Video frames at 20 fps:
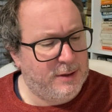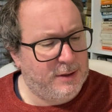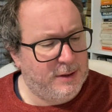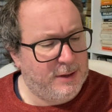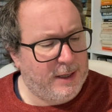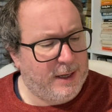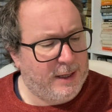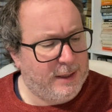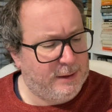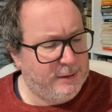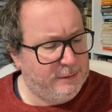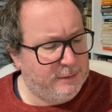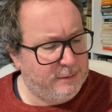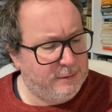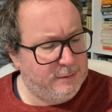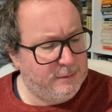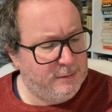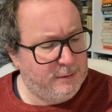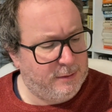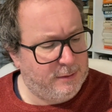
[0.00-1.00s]
and
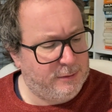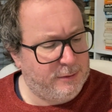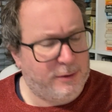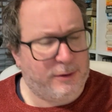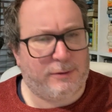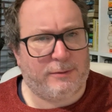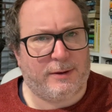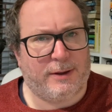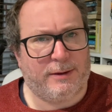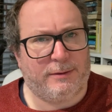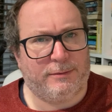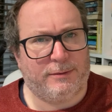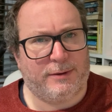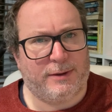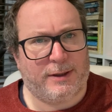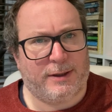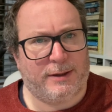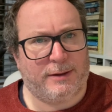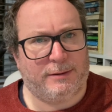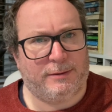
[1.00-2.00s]
underground
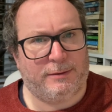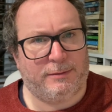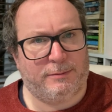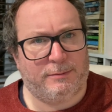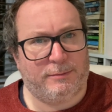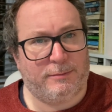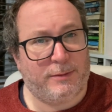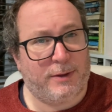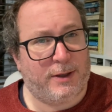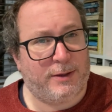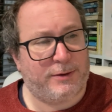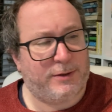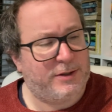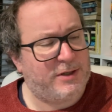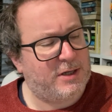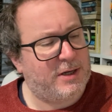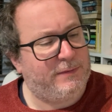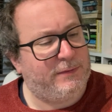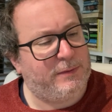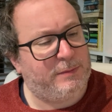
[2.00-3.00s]
and
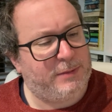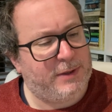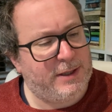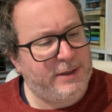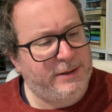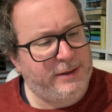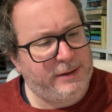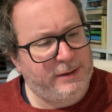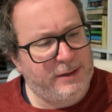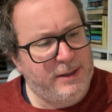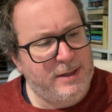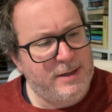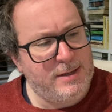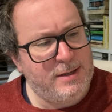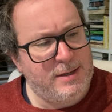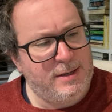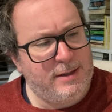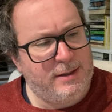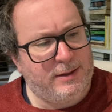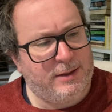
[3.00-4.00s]
undiscovered places.
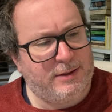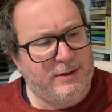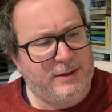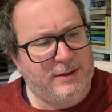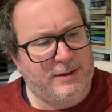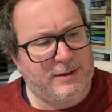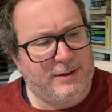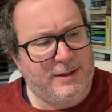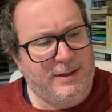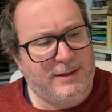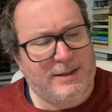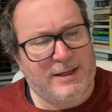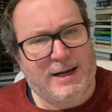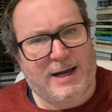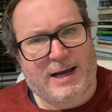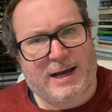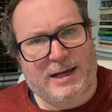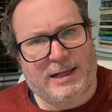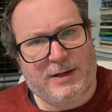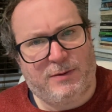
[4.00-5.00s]
This is Leslie
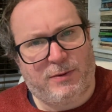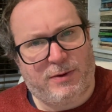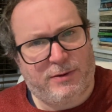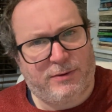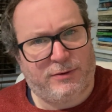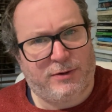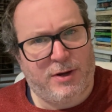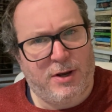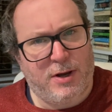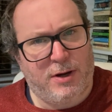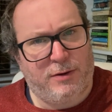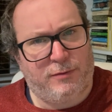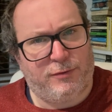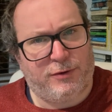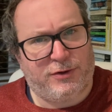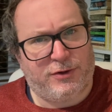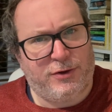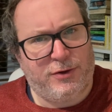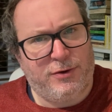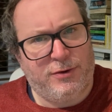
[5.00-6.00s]
Halliwell's
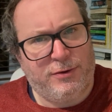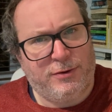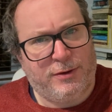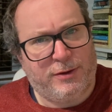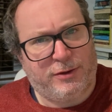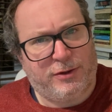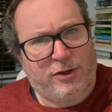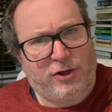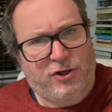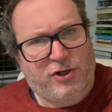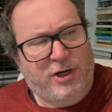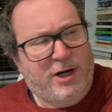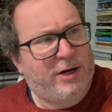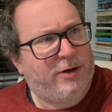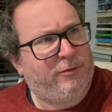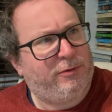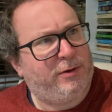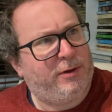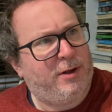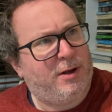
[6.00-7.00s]
Return to
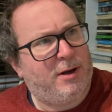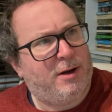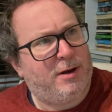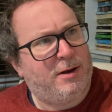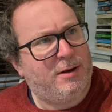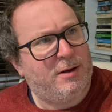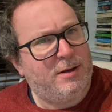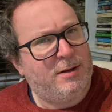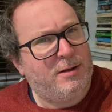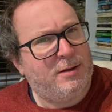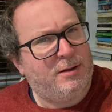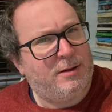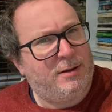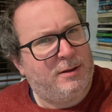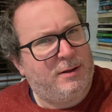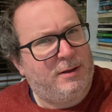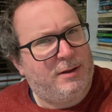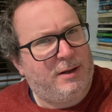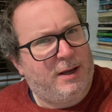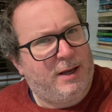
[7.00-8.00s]
Shangri-La,
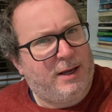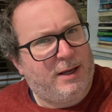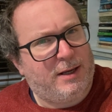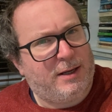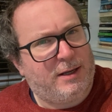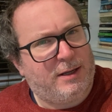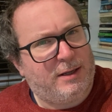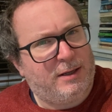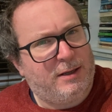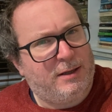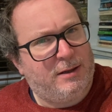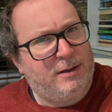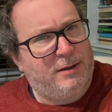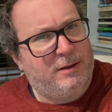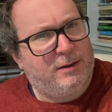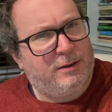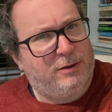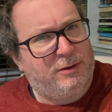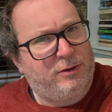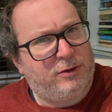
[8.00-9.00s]
a
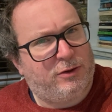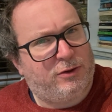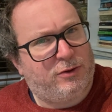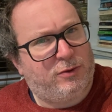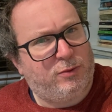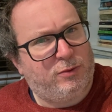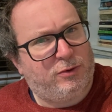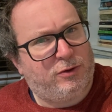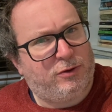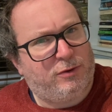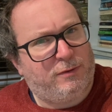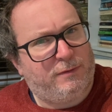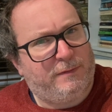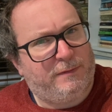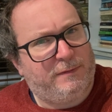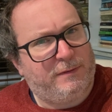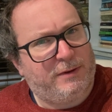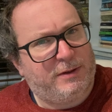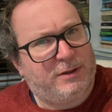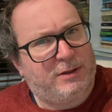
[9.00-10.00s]
sort
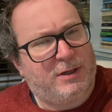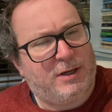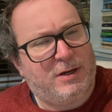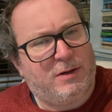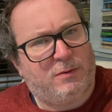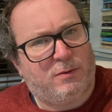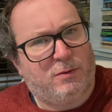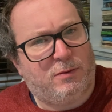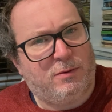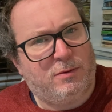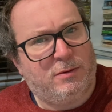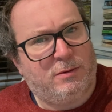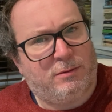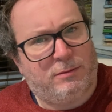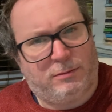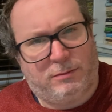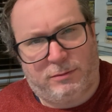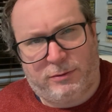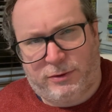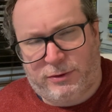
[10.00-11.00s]
of sequel
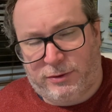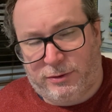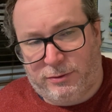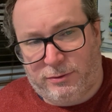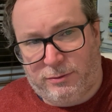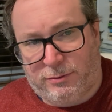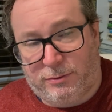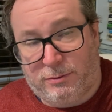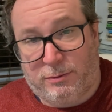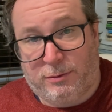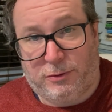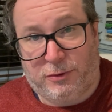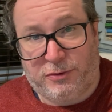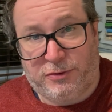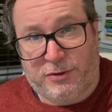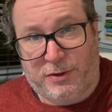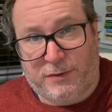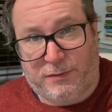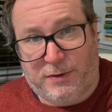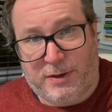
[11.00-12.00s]
to
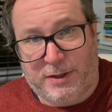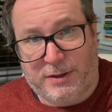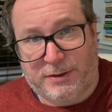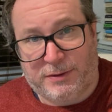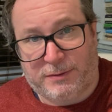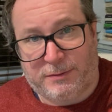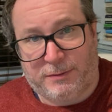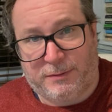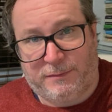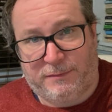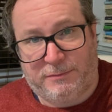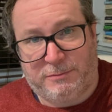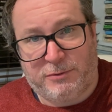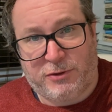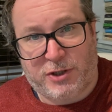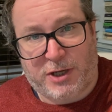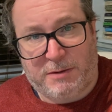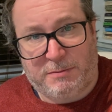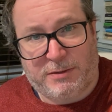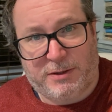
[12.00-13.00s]
Lost Horizon from
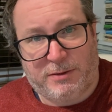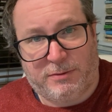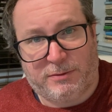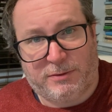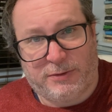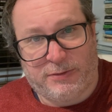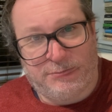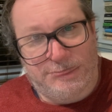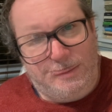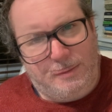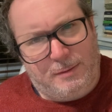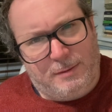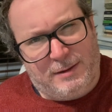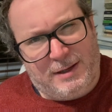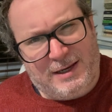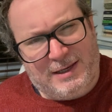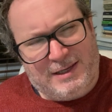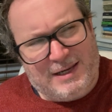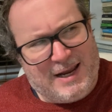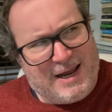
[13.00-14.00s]
James Hilton.
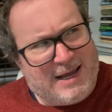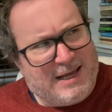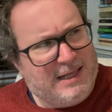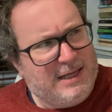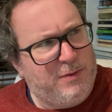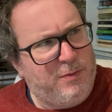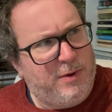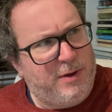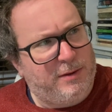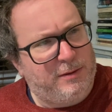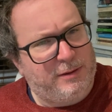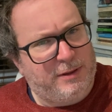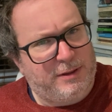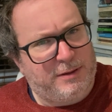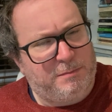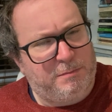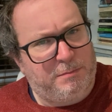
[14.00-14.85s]
Leslie Halliwell is